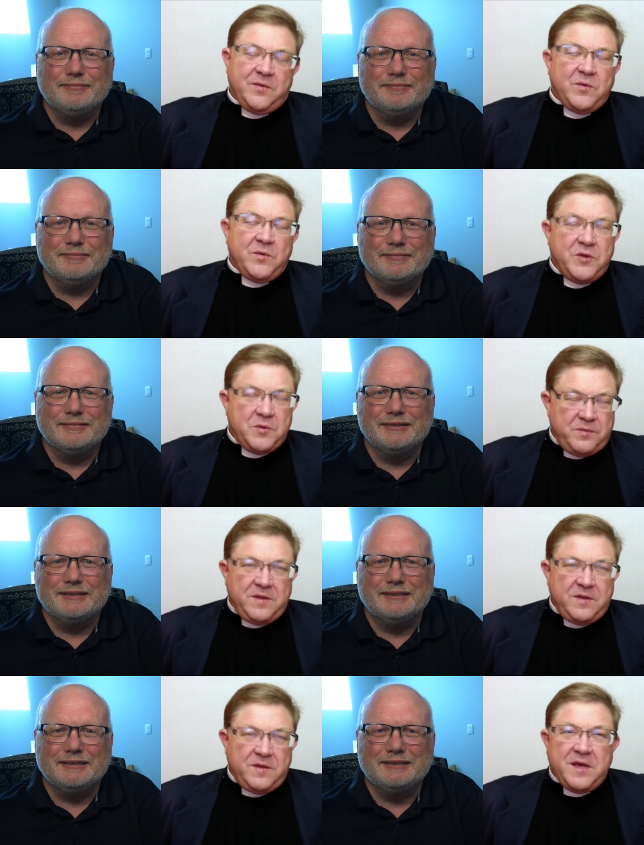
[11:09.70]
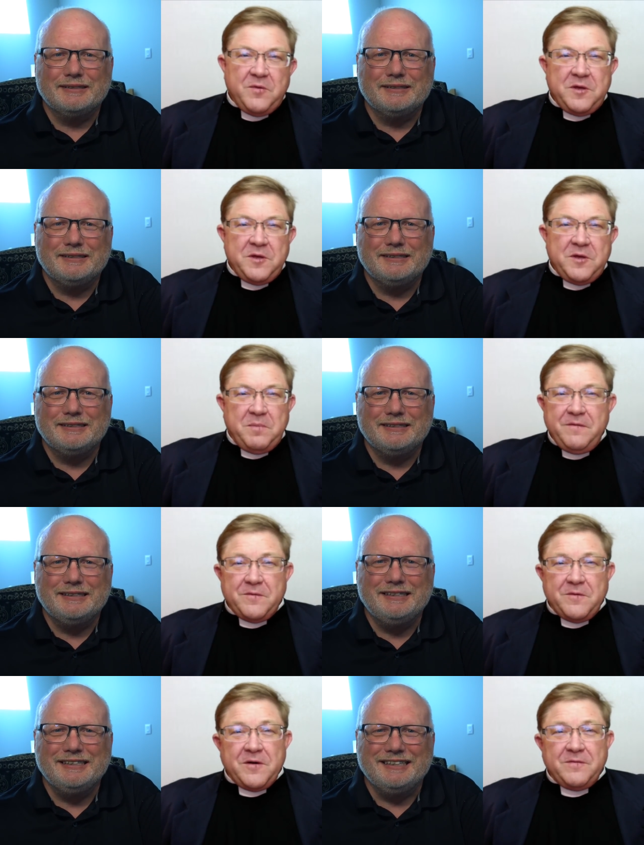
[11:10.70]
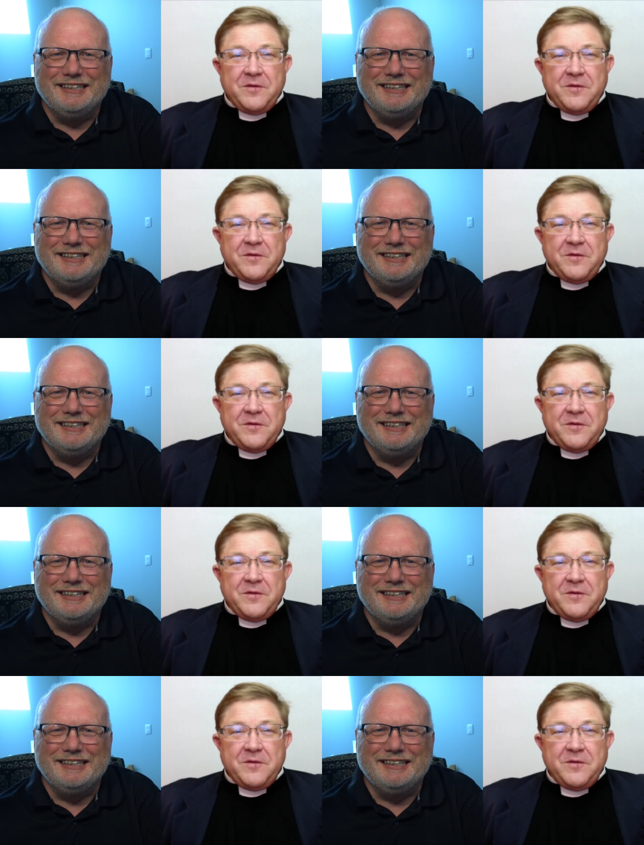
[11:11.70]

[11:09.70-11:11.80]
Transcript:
Speaker 1: well you you get what you pay for